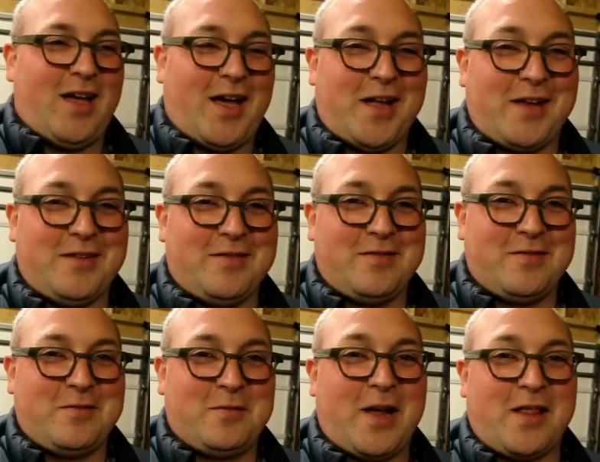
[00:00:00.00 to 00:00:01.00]
I'd
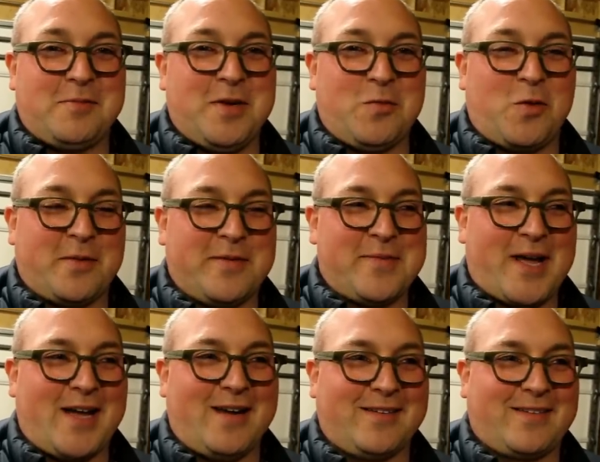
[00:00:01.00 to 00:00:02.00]
rather be warm in my
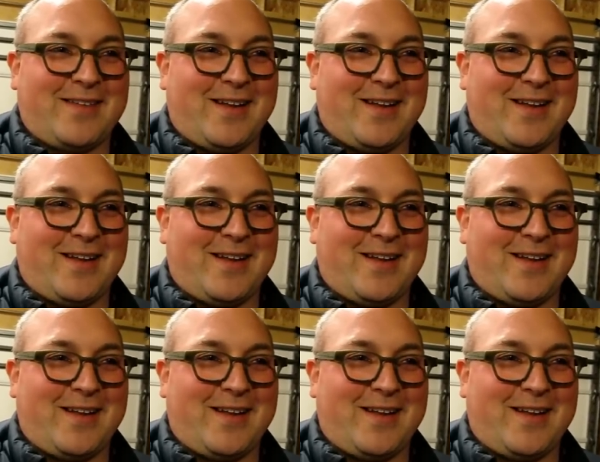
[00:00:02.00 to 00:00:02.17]
house